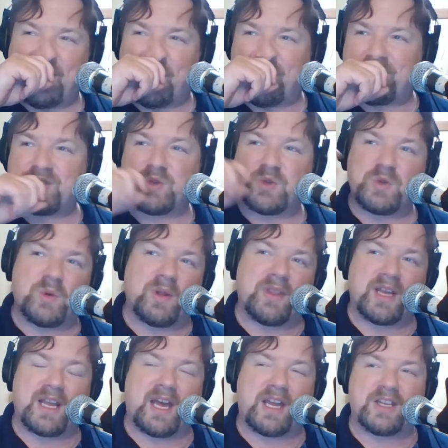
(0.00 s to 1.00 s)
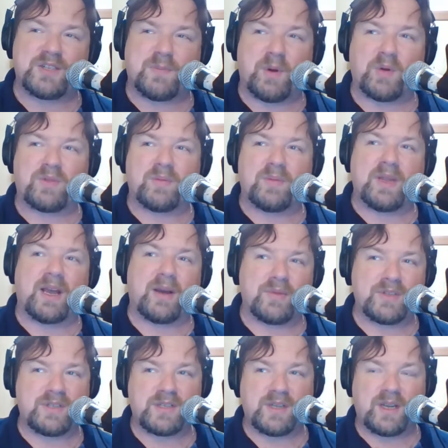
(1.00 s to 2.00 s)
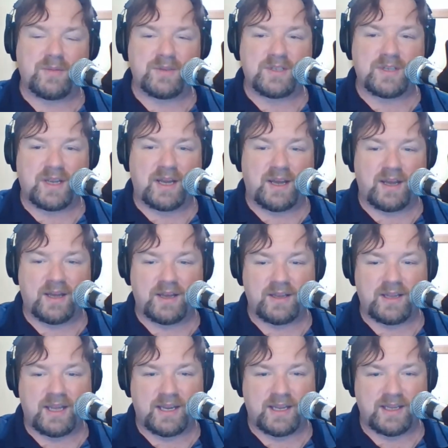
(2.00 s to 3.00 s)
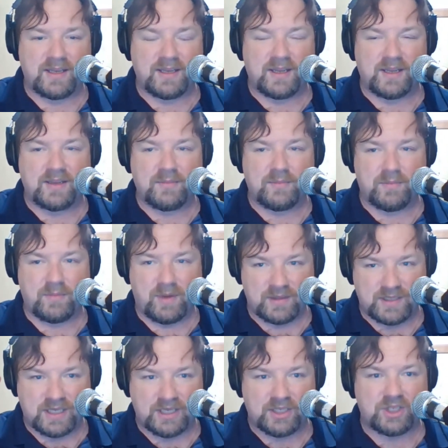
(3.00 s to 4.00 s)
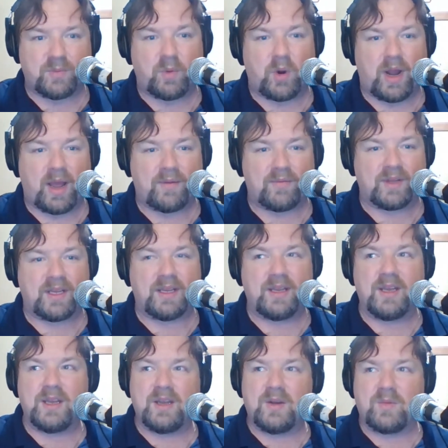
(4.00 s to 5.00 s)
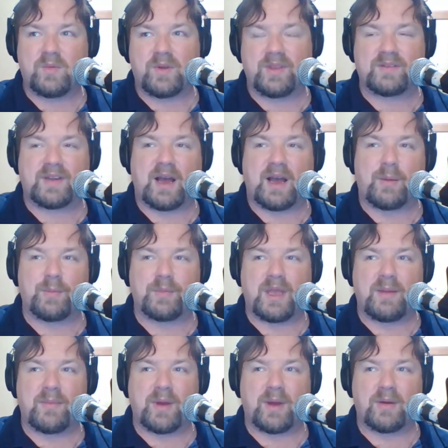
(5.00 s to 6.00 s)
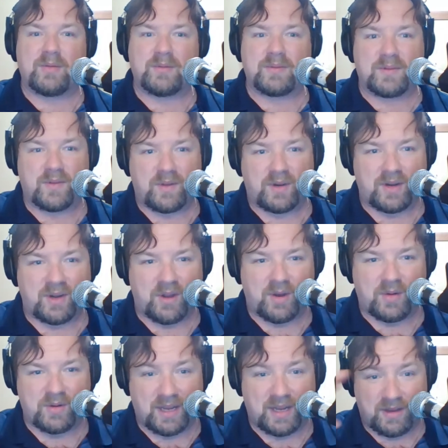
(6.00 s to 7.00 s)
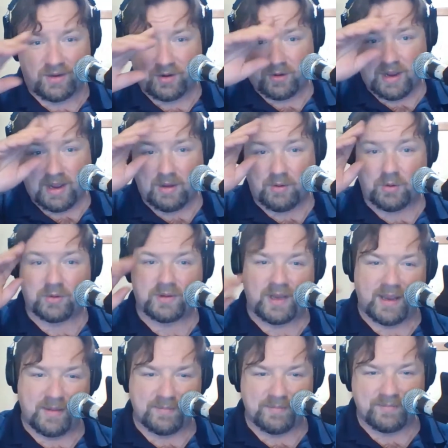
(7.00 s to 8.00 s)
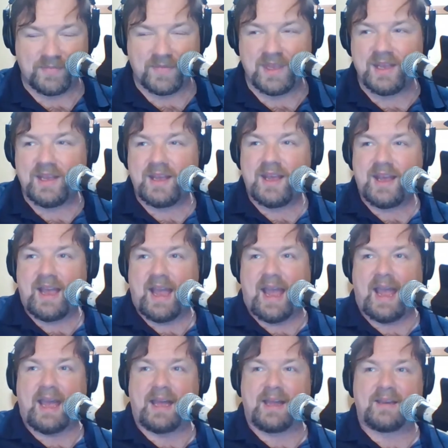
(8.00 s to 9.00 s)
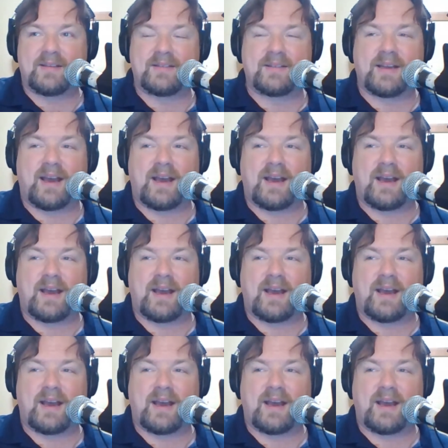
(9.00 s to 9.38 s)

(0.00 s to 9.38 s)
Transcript: don't know, this was one that kind of spoke to me. I was getting into teaching more heavily when this album came out. So there you go. Now you know how old I am. And